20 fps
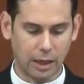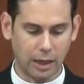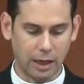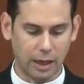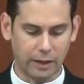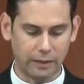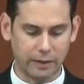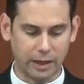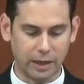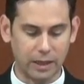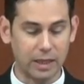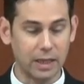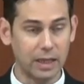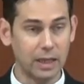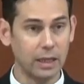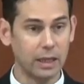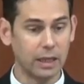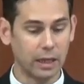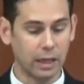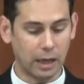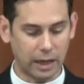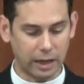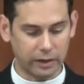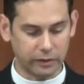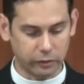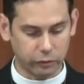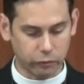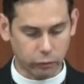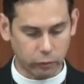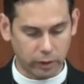and that he has
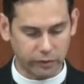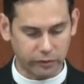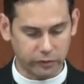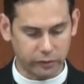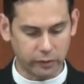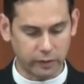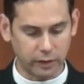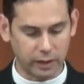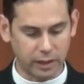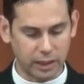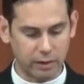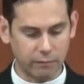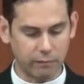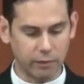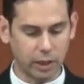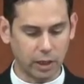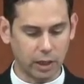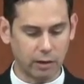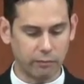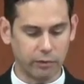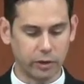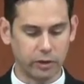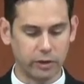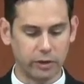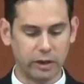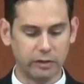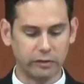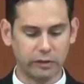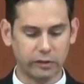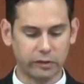entrusted the giving of the
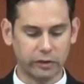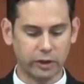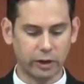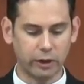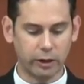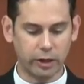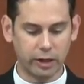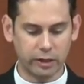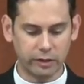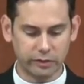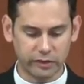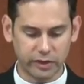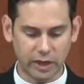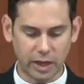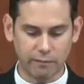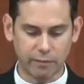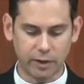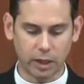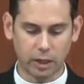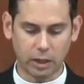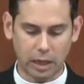necessary saving